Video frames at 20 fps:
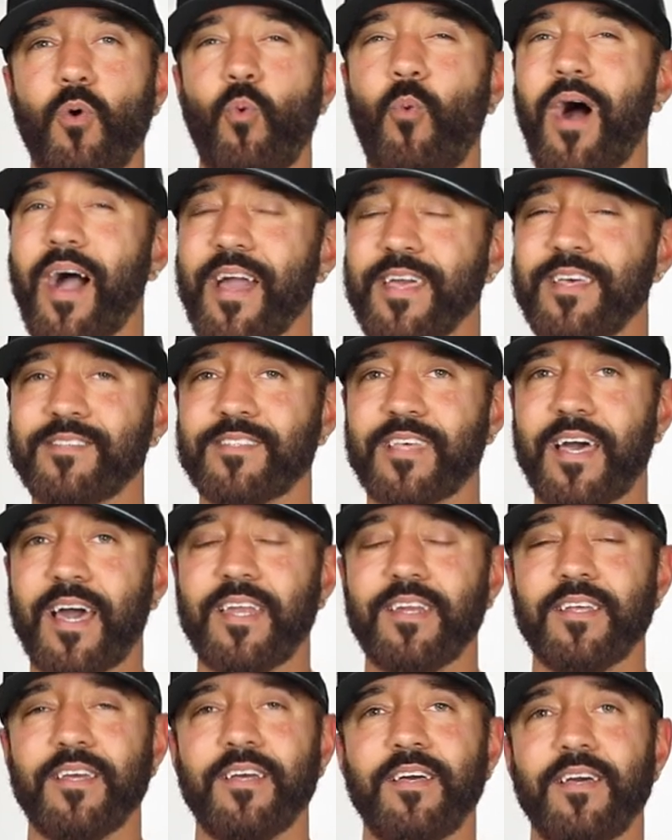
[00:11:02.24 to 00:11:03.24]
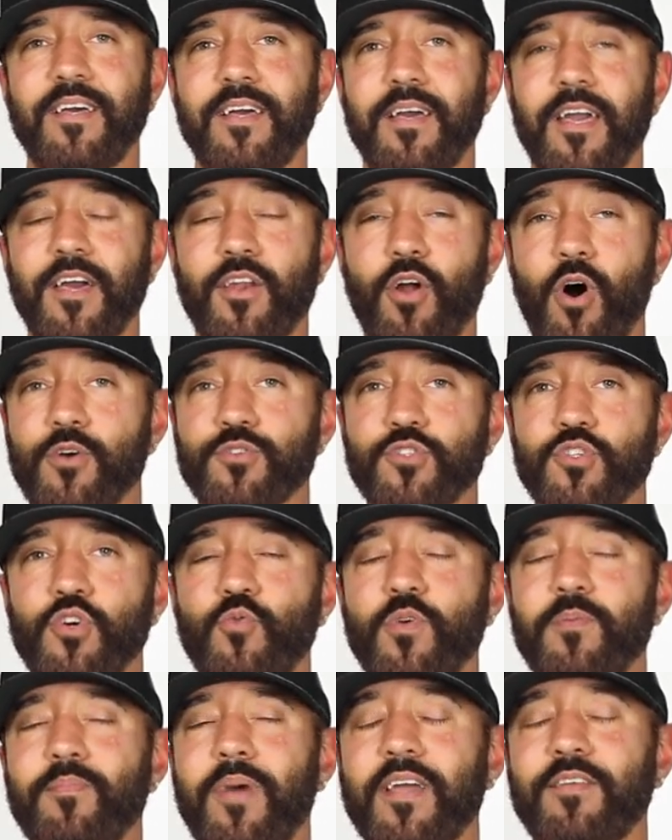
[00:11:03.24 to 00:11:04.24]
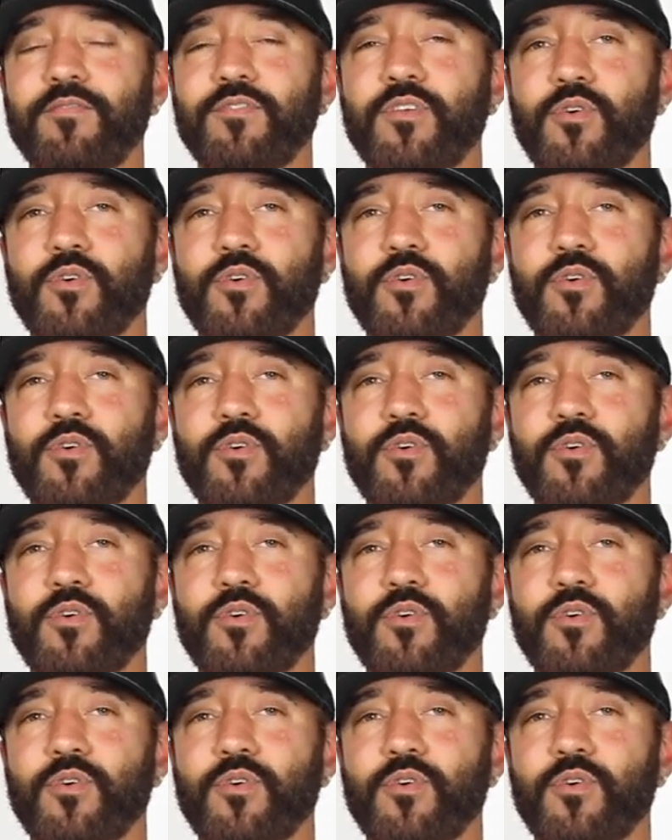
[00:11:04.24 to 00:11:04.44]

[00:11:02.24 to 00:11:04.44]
Why is that? And also, we might have